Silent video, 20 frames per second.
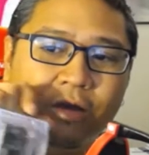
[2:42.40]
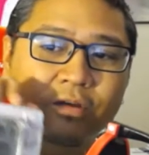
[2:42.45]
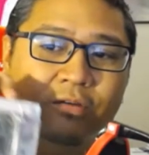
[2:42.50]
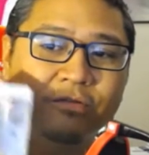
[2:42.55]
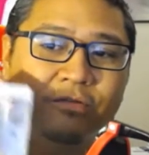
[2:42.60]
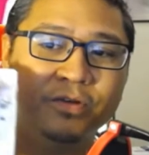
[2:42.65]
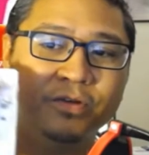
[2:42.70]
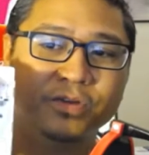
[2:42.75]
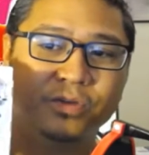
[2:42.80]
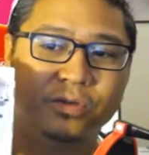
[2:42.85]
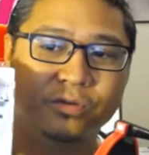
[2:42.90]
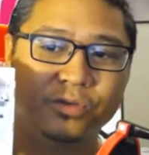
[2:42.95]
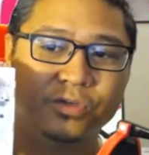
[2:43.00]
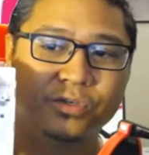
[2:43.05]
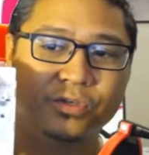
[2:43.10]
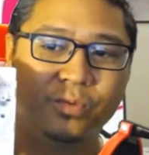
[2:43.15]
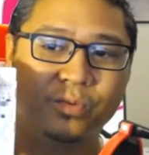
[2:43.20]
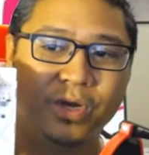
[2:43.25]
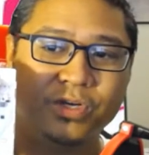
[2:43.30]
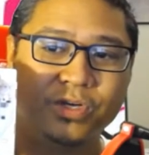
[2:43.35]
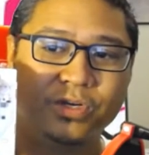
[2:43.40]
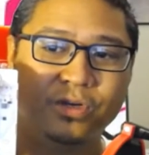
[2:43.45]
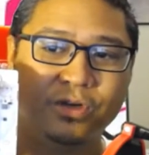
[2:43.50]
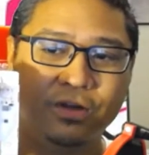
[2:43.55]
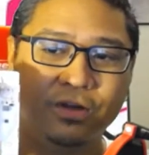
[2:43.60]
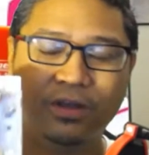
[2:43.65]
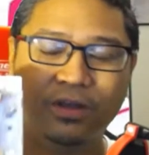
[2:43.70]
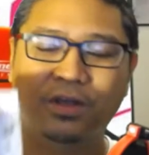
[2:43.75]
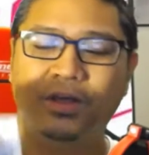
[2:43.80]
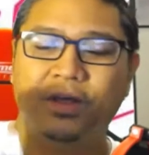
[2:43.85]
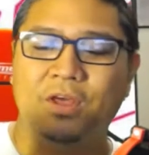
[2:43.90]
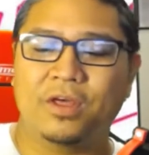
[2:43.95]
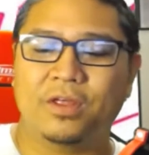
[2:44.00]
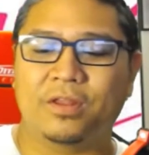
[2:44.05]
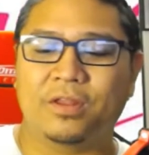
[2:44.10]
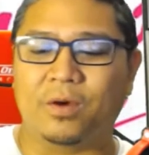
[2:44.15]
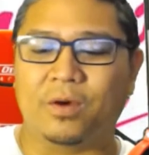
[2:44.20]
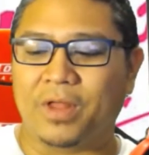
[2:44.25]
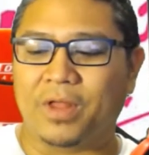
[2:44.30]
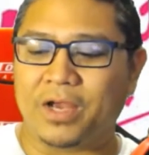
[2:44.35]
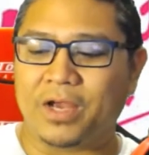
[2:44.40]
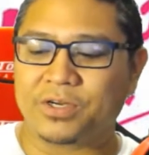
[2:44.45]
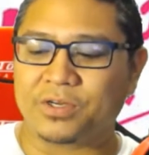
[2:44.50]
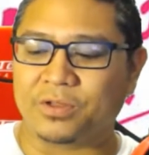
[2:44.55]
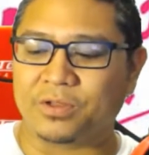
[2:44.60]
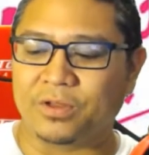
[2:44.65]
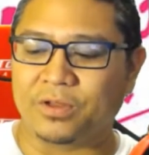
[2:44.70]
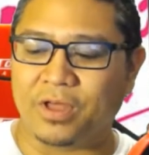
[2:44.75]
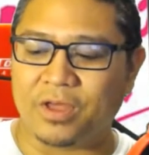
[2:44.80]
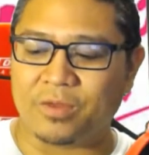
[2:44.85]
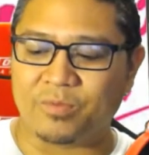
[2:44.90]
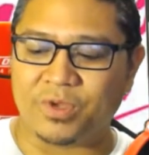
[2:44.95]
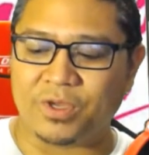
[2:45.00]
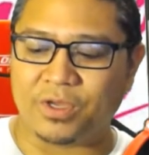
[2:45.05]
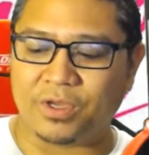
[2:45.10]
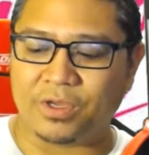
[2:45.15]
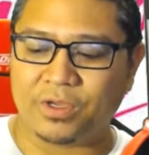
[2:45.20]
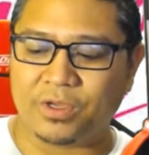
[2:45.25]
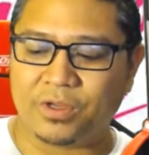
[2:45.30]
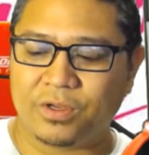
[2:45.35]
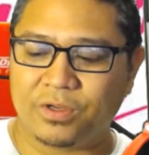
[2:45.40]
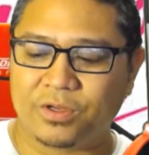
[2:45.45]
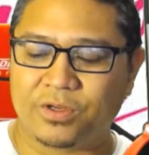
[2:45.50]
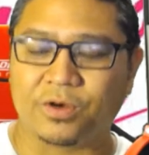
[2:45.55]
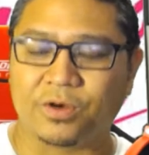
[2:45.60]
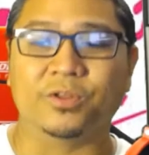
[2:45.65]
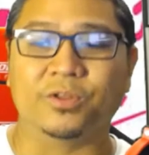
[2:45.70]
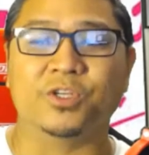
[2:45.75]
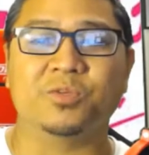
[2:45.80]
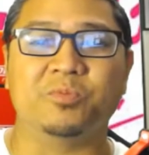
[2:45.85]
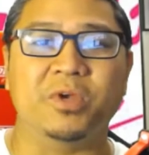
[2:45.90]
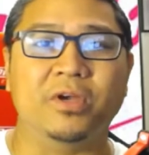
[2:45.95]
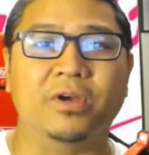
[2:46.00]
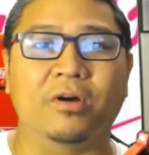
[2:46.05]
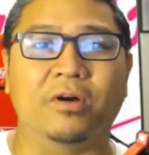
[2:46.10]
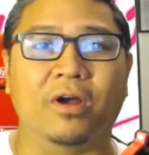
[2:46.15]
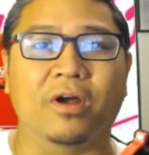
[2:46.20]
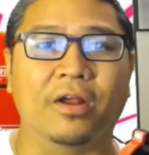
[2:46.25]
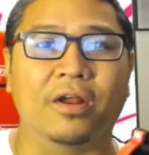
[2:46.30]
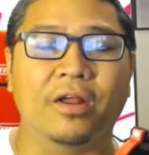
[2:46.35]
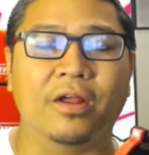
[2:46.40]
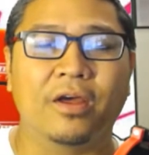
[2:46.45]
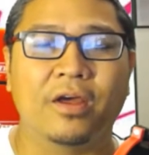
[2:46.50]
physical switch that will actually let me turn the speaker on,